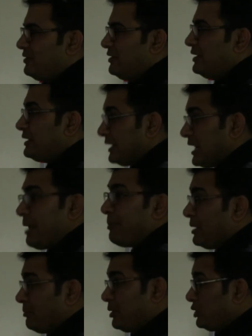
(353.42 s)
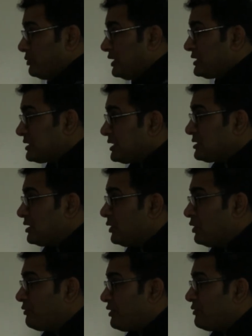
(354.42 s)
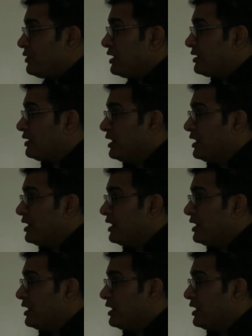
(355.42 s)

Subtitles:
It can happen because we discussed the whole framework.